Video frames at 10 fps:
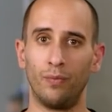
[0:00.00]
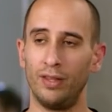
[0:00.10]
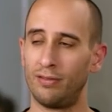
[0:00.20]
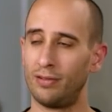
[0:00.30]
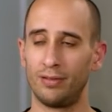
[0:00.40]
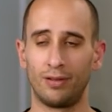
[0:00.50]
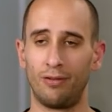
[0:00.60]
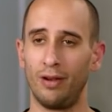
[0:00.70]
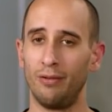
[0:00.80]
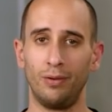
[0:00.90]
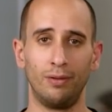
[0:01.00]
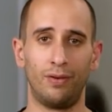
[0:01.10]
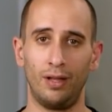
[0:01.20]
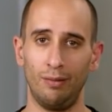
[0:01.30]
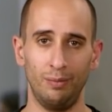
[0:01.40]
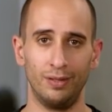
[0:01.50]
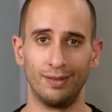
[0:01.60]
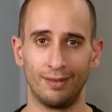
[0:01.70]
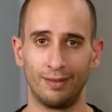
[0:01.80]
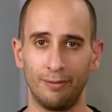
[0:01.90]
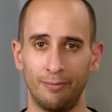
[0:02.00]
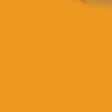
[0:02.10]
It's just a great rule to follow in business.